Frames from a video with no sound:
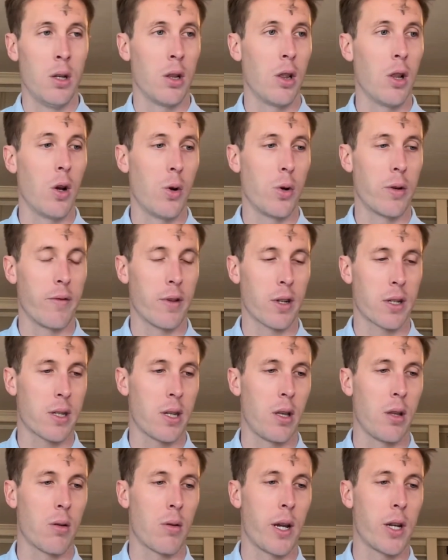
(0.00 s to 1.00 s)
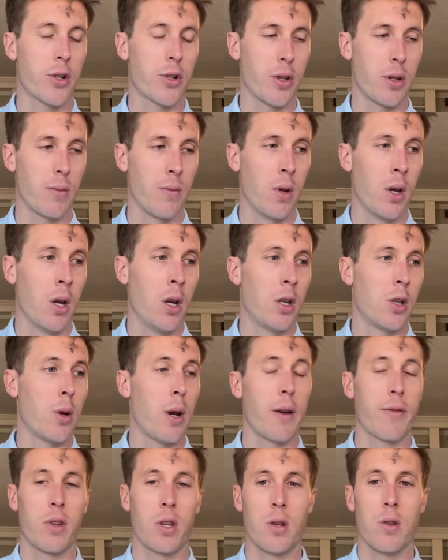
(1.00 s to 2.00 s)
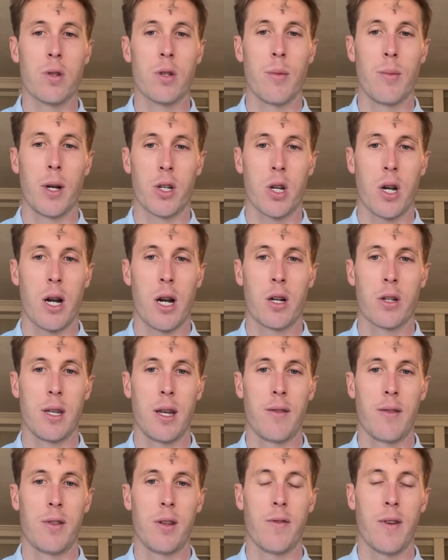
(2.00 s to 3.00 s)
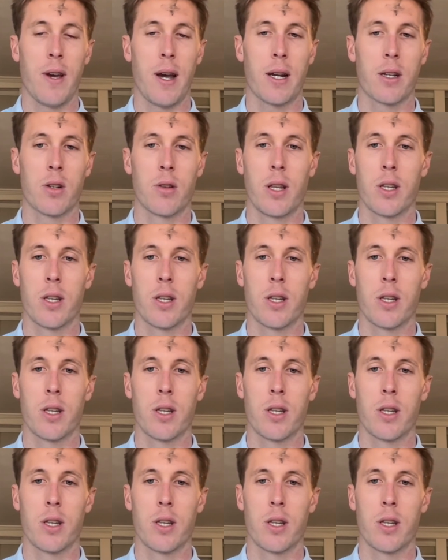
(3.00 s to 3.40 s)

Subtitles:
load of acceleration, you have to use a much higher safety factor.